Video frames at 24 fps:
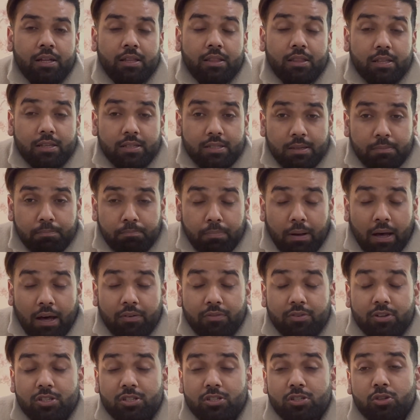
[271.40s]
This
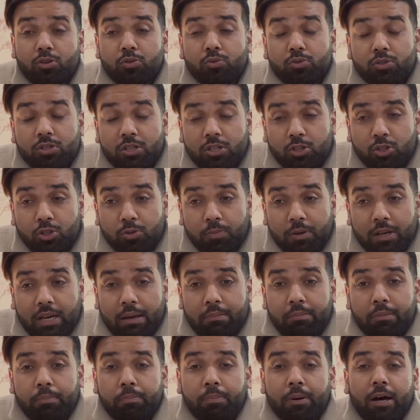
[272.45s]
empowers users to
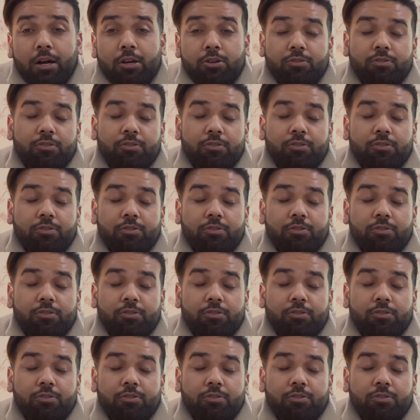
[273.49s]
become a part